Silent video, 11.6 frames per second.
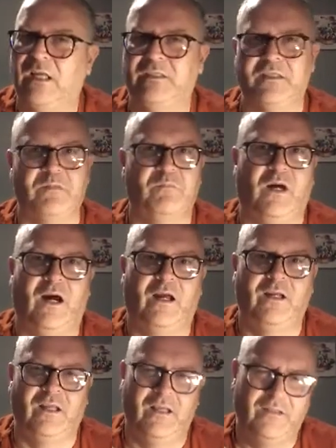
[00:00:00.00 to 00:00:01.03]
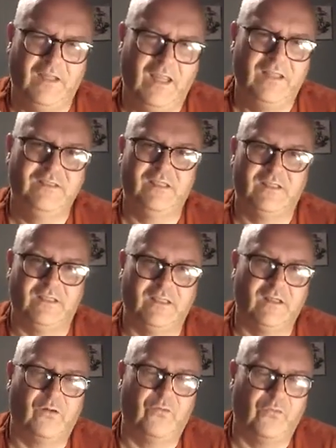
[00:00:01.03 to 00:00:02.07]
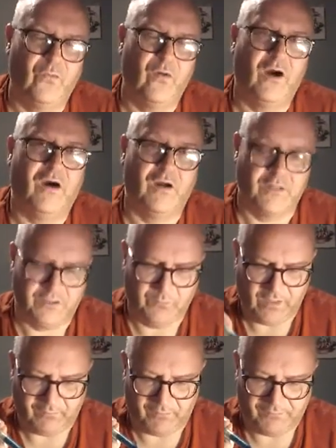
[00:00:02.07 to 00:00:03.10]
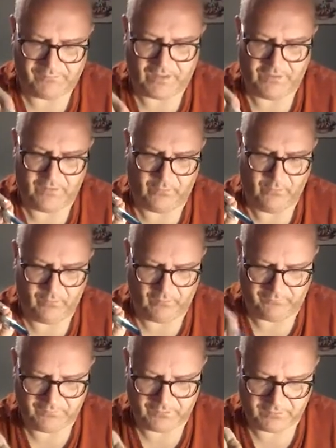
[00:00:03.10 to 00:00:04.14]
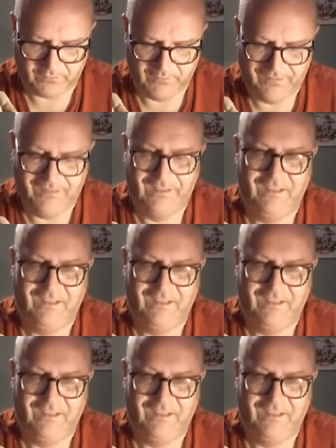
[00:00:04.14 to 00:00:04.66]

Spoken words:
It doesn't matter. At the end of the day, although it hurts, we have a Father who loves us.